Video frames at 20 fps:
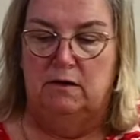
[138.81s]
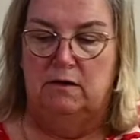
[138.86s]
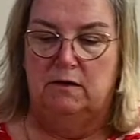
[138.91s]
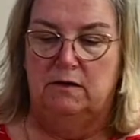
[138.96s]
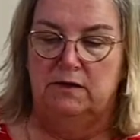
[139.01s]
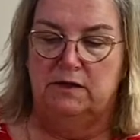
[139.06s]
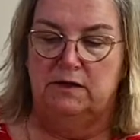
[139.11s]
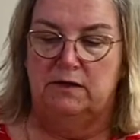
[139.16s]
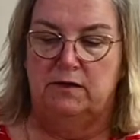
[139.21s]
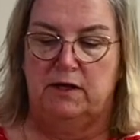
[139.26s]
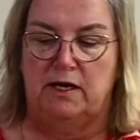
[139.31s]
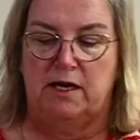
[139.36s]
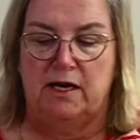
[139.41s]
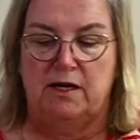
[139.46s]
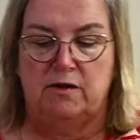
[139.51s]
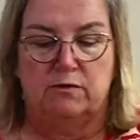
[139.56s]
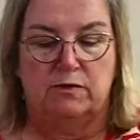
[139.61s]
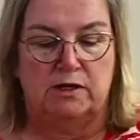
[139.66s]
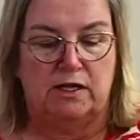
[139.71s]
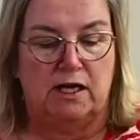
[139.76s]
so that I
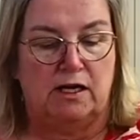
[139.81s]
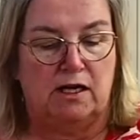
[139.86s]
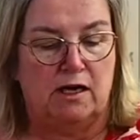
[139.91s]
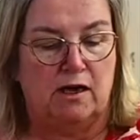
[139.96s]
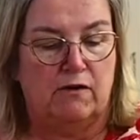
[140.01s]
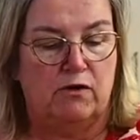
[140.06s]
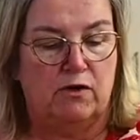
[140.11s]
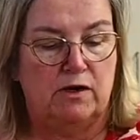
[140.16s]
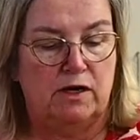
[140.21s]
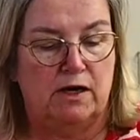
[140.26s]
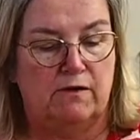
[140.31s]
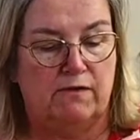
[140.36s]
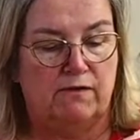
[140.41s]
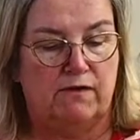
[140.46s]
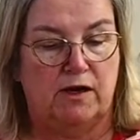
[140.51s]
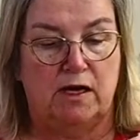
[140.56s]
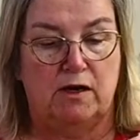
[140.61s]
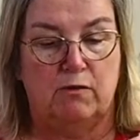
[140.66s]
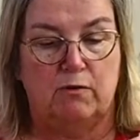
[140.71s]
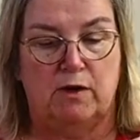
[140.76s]
don't get covered in a
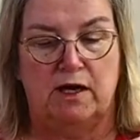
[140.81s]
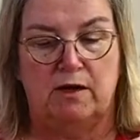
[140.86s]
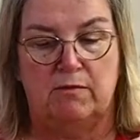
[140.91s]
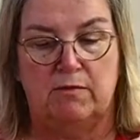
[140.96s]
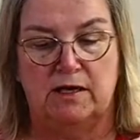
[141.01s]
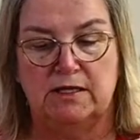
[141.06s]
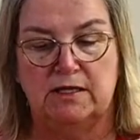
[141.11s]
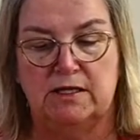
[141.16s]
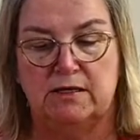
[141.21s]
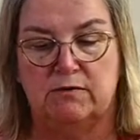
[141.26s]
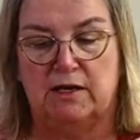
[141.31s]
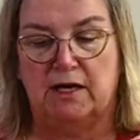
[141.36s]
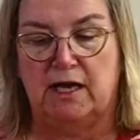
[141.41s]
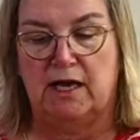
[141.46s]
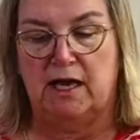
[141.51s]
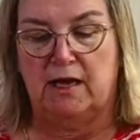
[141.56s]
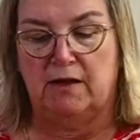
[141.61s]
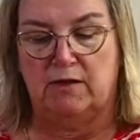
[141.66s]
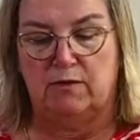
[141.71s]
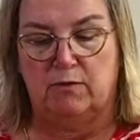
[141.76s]
fine white mist when I
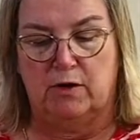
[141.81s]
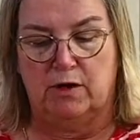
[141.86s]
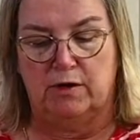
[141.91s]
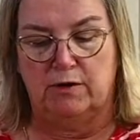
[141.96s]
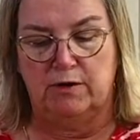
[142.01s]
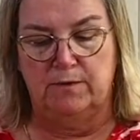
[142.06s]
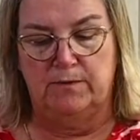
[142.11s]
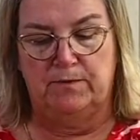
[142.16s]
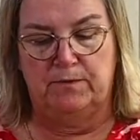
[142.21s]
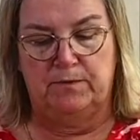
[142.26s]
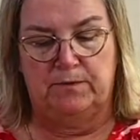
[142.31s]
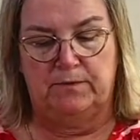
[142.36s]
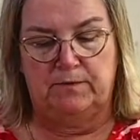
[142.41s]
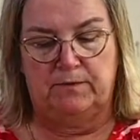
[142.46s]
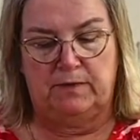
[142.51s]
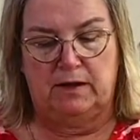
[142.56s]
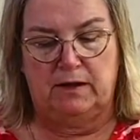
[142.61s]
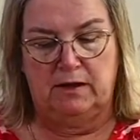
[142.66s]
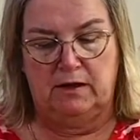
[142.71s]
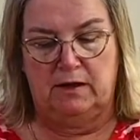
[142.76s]
add the water.
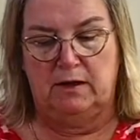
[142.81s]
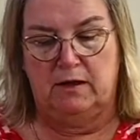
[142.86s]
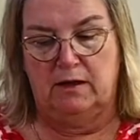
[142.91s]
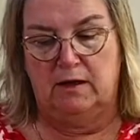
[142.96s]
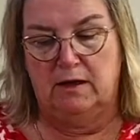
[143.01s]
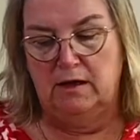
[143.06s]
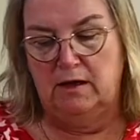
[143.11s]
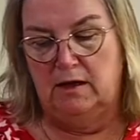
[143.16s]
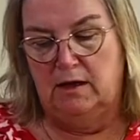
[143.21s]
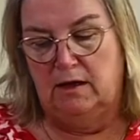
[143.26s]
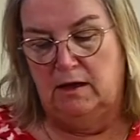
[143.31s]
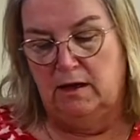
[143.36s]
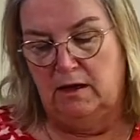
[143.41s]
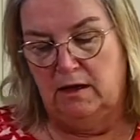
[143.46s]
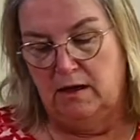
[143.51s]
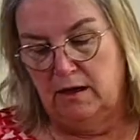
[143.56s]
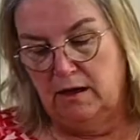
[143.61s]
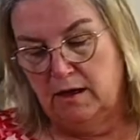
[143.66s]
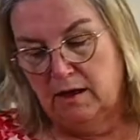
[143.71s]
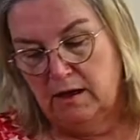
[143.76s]

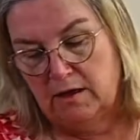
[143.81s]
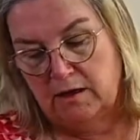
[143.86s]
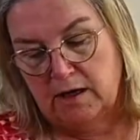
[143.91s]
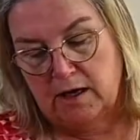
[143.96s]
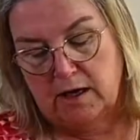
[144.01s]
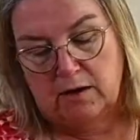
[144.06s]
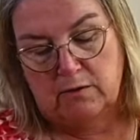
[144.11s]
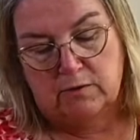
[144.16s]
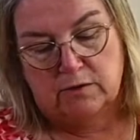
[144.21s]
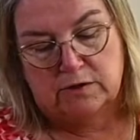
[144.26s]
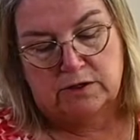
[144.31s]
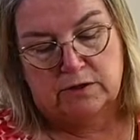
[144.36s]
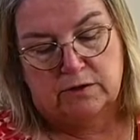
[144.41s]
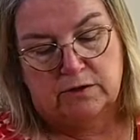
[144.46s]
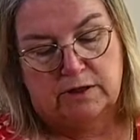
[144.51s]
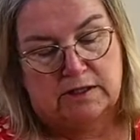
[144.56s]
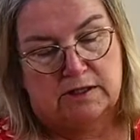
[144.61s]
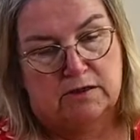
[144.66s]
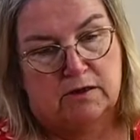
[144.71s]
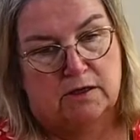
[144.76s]
And I will turn
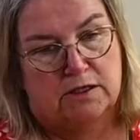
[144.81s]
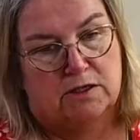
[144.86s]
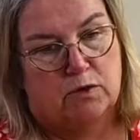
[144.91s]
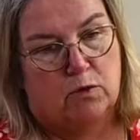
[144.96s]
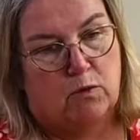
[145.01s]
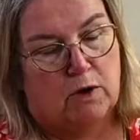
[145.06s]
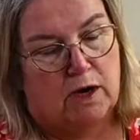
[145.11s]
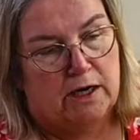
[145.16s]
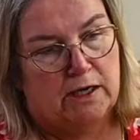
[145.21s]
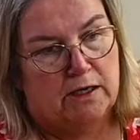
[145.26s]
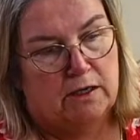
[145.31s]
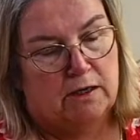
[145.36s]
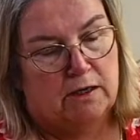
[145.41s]
this on to 1.